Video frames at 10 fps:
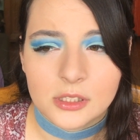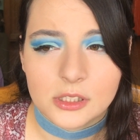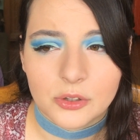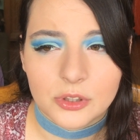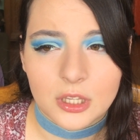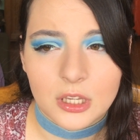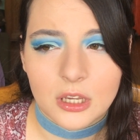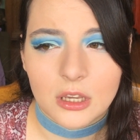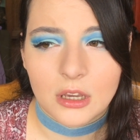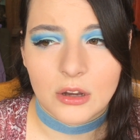So I
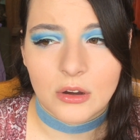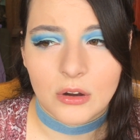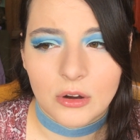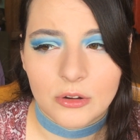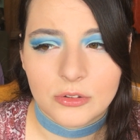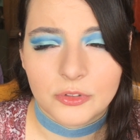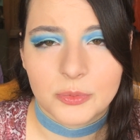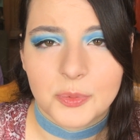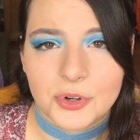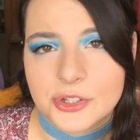think for
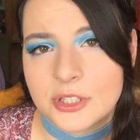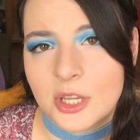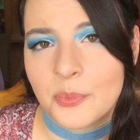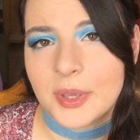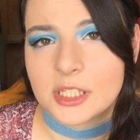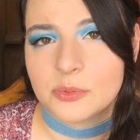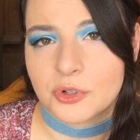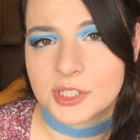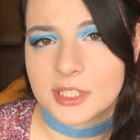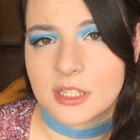me personally, it makes
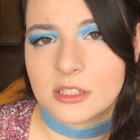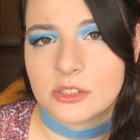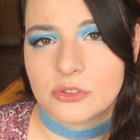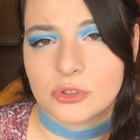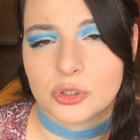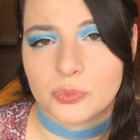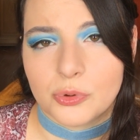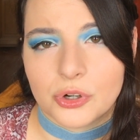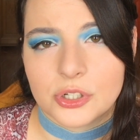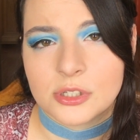more sense to
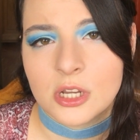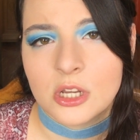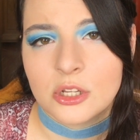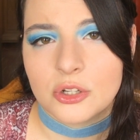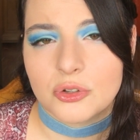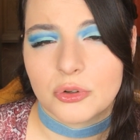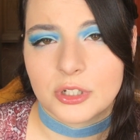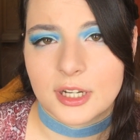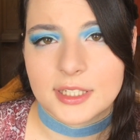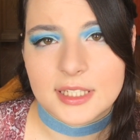support
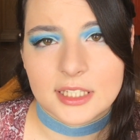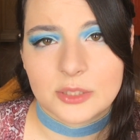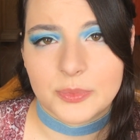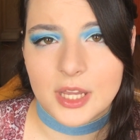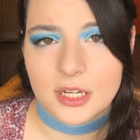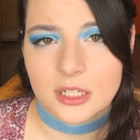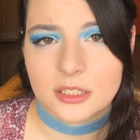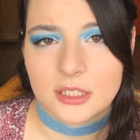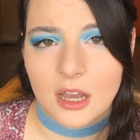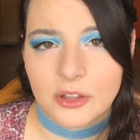Dawn Eyes
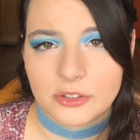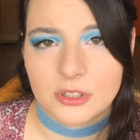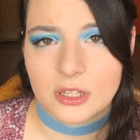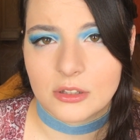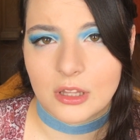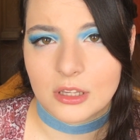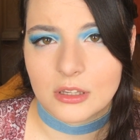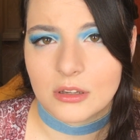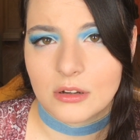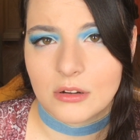Cosmetics other than
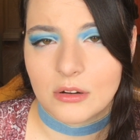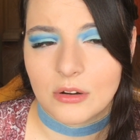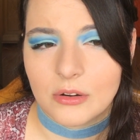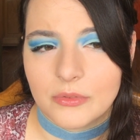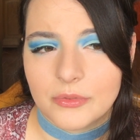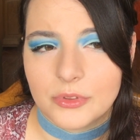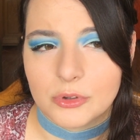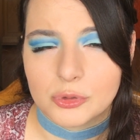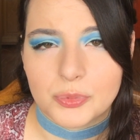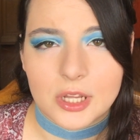like
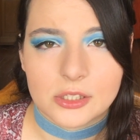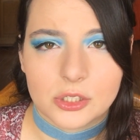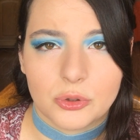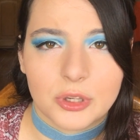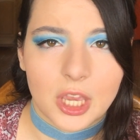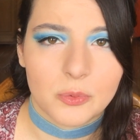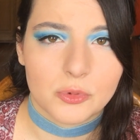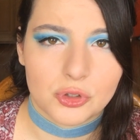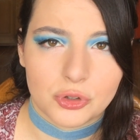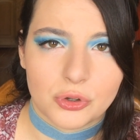those brands who
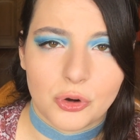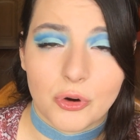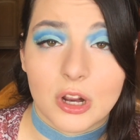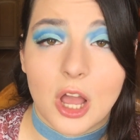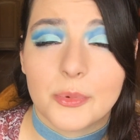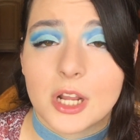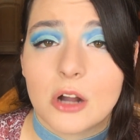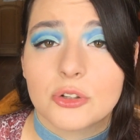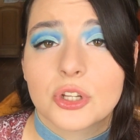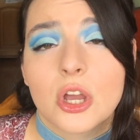are coming
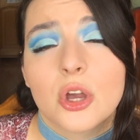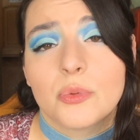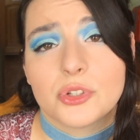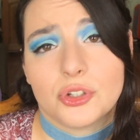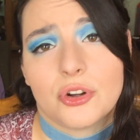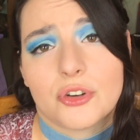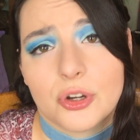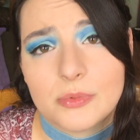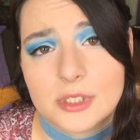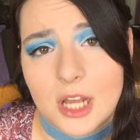out with
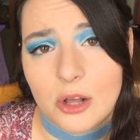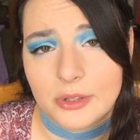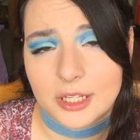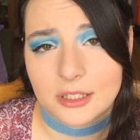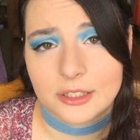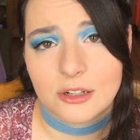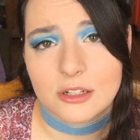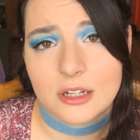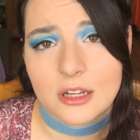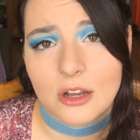duochromes now, like
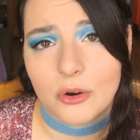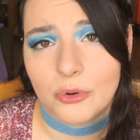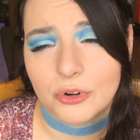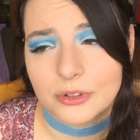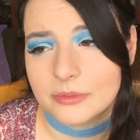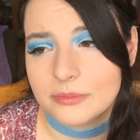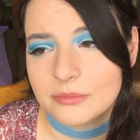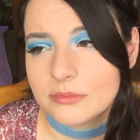Cleona or